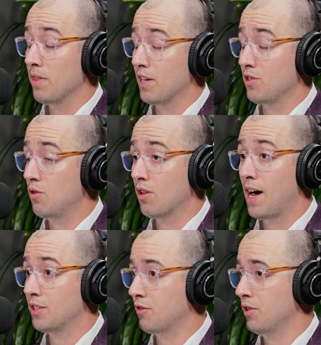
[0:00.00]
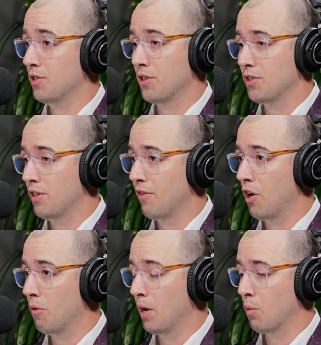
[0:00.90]
that's utilized for research and
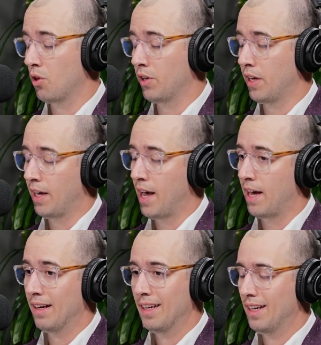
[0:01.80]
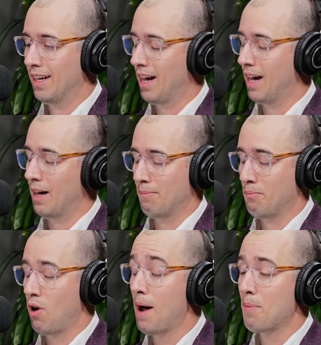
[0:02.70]
development. We're looking at
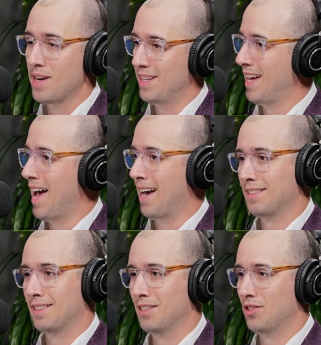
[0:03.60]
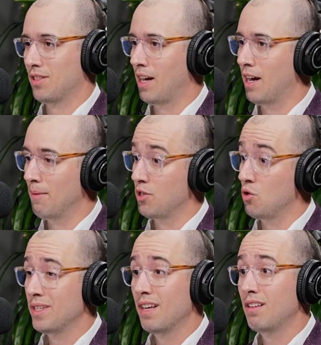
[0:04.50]
property taxes,
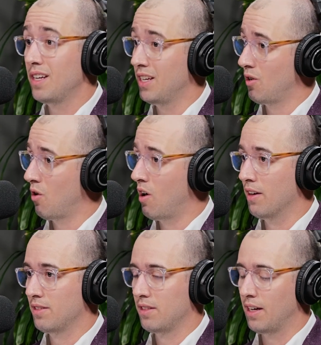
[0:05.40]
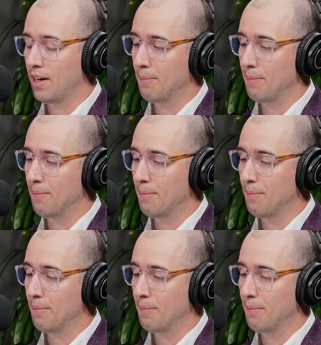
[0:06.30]
utility cost,